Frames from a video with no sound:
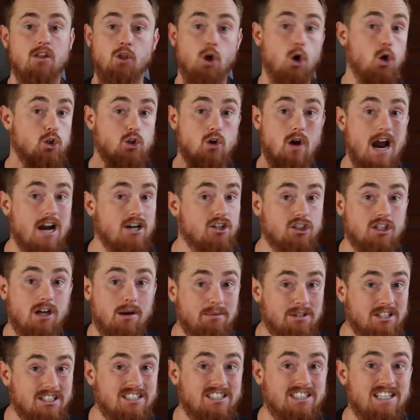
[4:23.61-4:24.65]
Those are actually
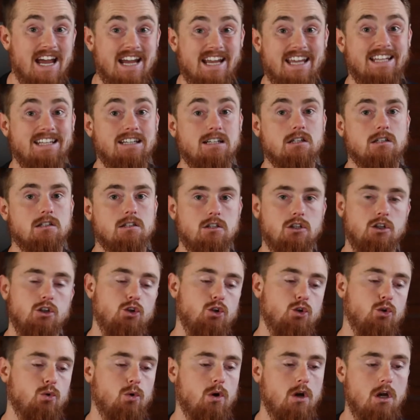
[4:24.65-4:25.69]
coming second
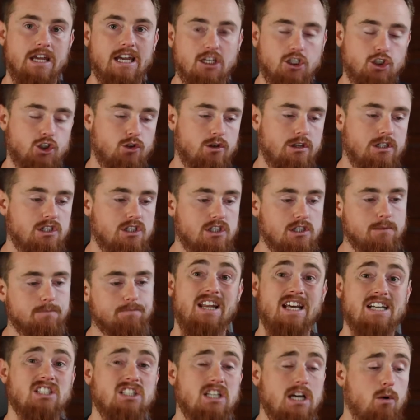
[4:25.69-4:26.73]
to the injuries. The
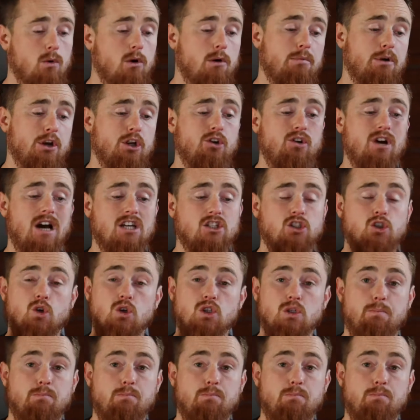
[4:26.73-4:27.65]
next thing I want to bring you guys to